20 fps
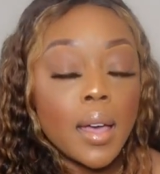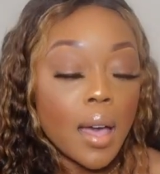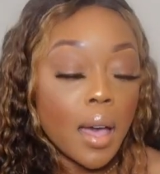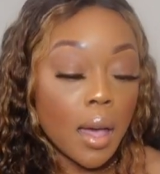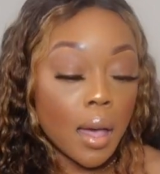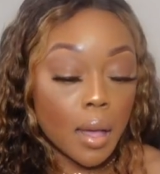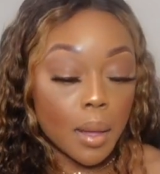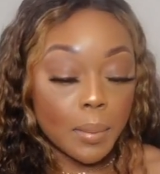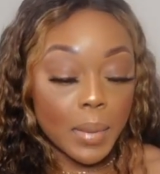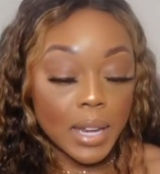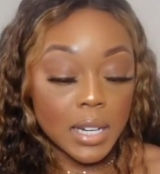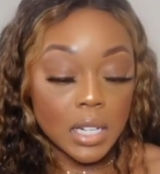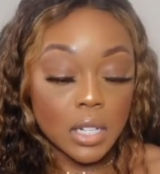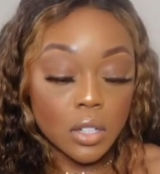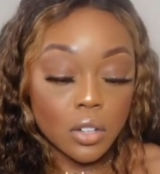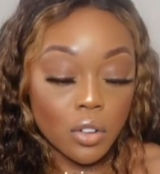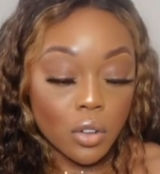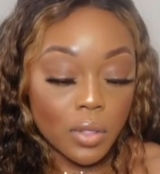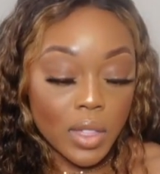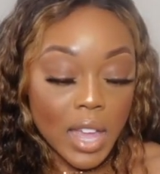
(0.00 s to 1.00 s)
I
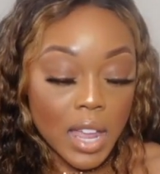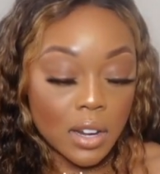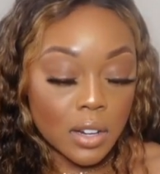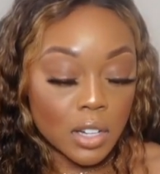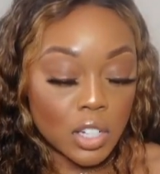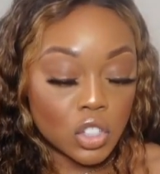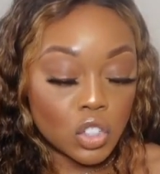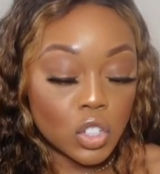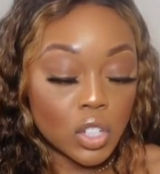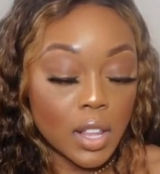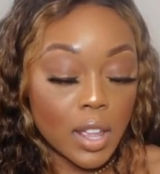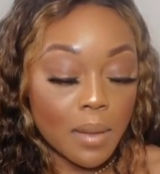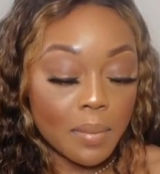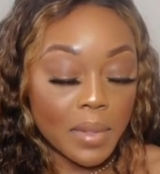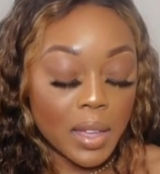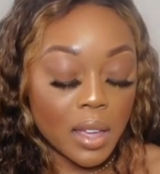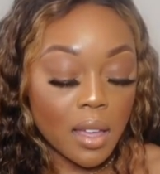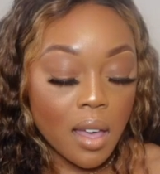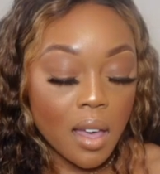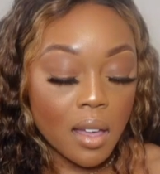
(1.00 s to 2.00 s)
didn't know that initially. I'm
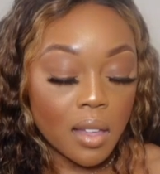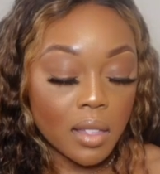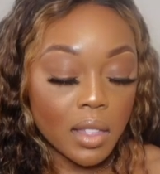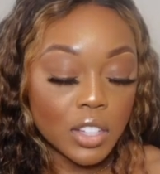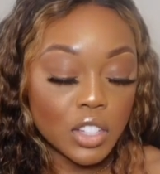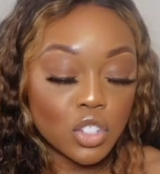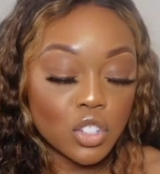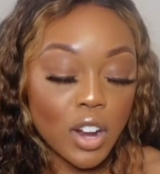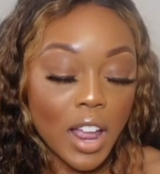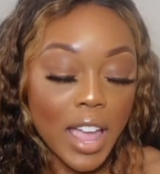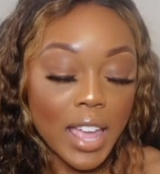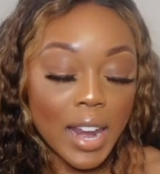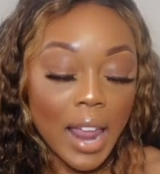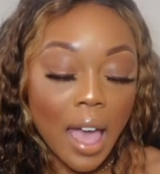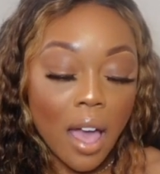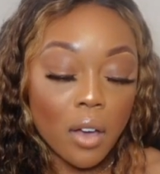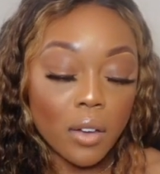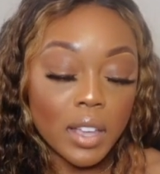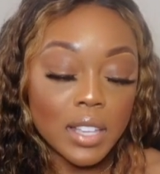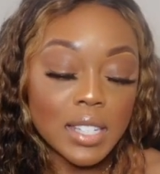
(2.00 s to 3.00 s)
like, oh, let's try it
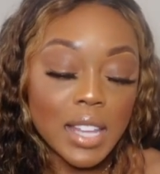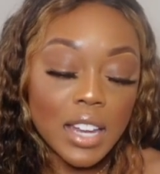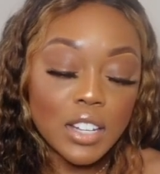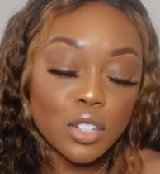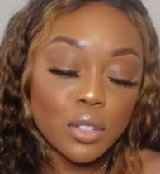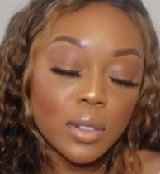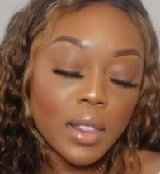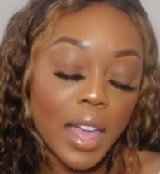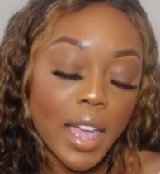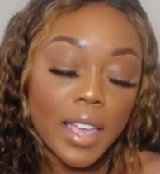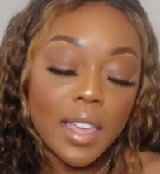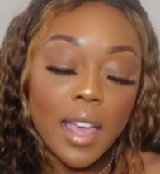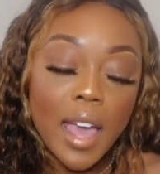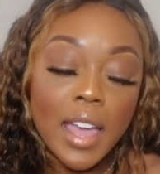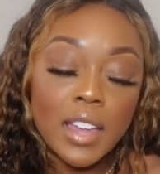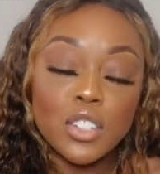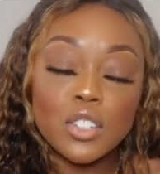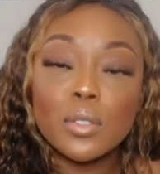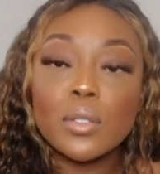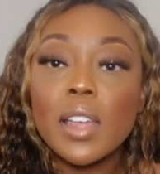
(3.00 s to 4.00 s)
out. Because I do like
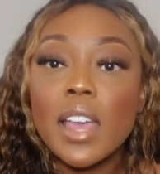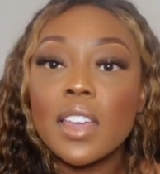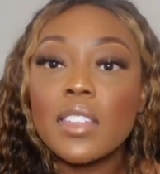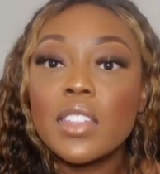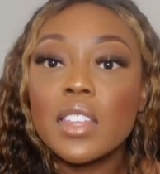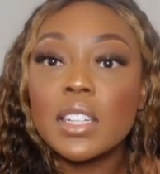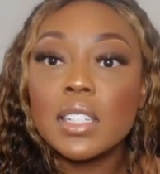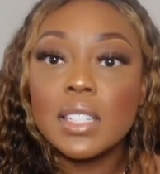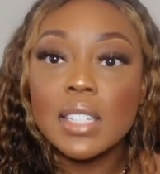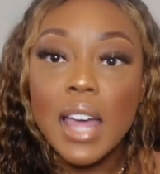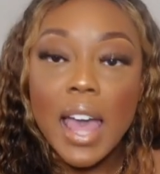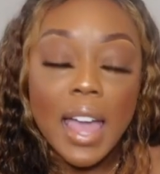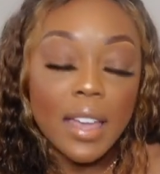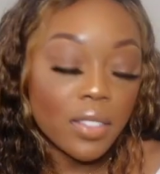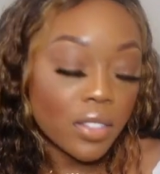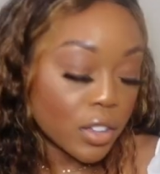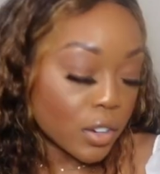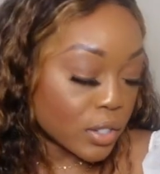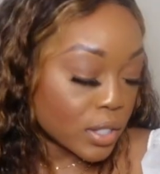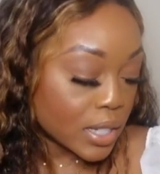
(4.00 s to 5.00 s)
the
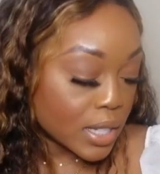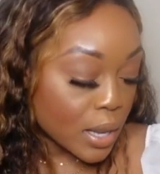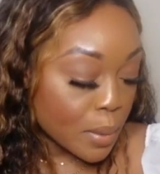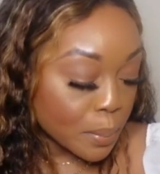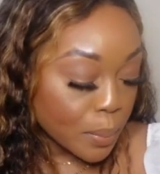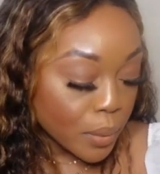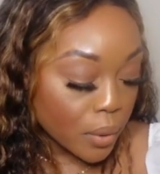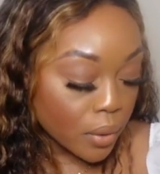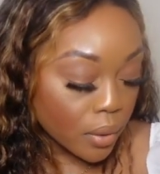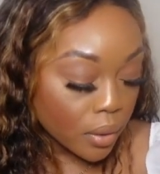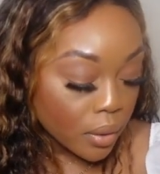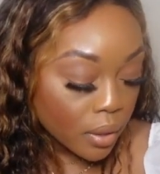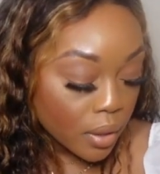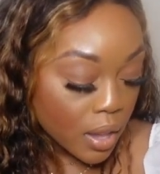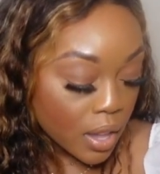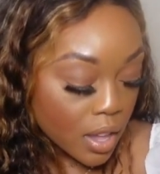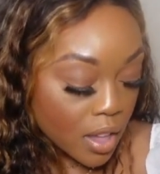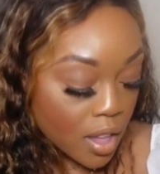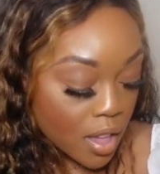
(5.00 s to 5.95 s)
design. They're simple.